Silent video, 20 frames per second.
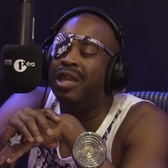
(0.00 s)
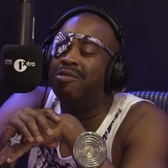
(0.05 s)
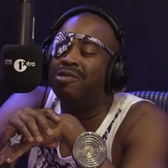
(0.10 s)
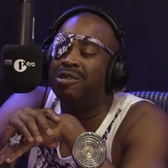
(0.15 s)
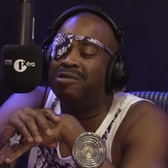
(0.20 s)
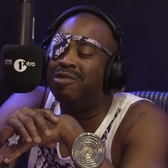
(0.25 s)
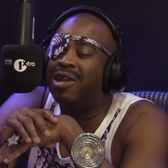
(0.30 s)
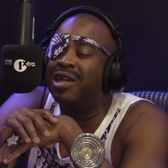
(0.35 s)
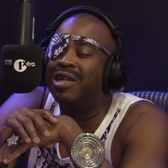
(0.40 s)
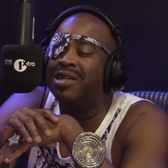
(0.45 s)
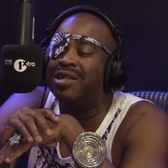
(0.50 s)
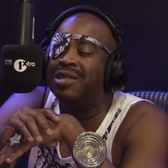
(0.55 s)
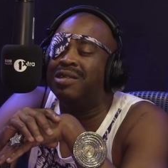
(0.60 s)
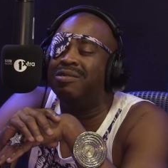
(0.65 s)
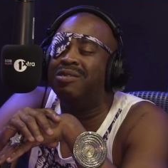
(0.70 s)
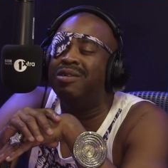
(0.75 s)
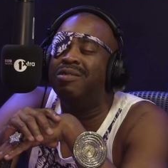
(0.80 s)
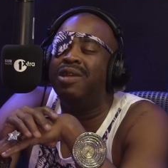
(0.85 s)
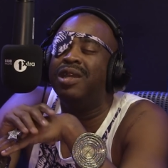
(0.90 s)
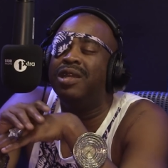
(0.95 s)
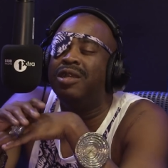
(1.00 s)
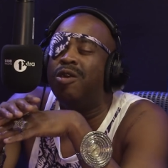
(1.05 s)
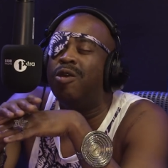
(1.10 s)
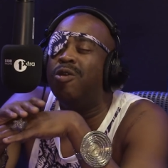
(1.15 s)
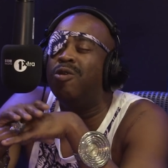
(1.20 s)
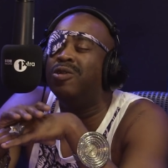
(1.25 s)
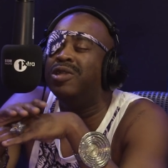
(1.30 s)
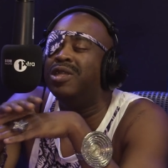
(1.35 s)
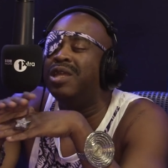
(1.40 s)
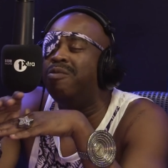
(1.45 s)
it was ruckus we went
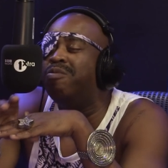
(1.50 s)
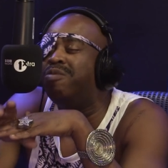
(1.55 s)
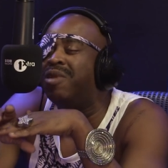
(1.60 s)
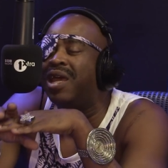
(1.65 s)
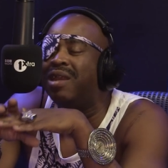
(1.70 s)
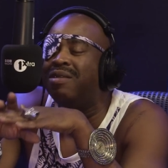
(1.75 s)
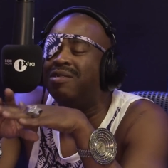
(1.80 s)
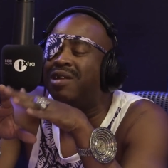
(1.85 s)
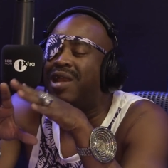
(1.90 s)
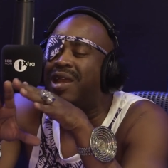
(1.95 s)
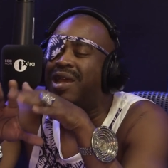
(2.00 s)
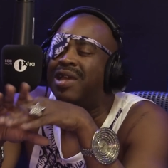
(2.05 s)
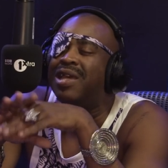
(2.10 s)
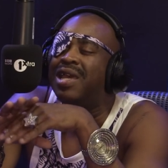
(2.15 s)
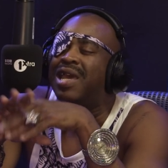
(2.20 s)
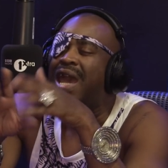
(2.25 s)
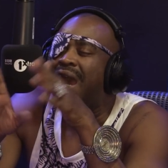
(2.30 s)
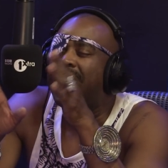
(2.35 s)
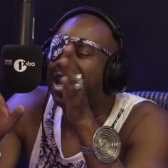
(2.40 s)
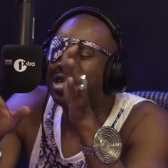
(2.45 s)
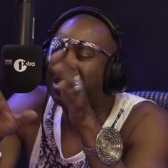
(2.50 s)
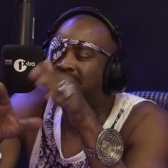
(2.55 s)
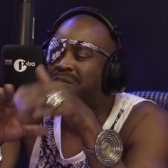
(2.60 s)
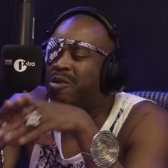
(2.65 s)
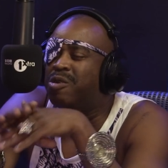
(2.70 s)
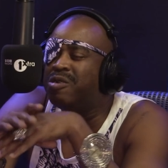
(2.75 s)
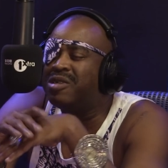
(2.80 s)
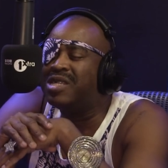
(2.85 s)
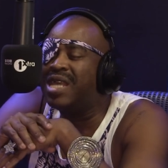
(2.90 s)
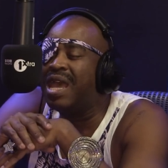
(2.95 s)
gold and platinum all that and it's the
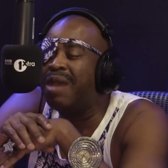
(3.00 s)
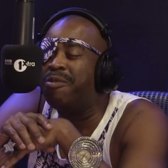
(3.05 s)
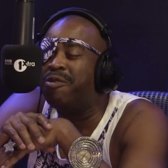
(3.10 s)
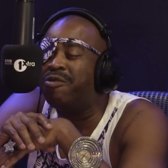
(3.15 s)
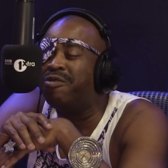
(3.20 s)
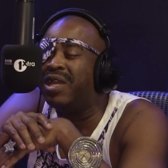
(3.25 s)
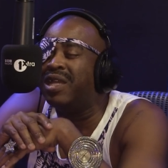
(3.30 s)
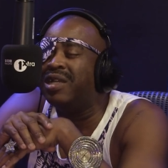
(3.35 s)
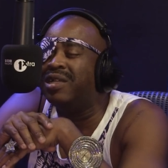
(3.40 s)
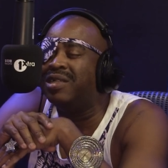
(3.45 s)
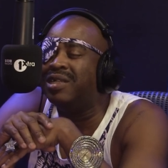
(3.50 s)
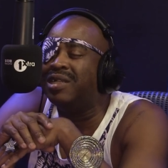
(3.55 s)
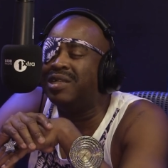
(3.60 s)
most sample record to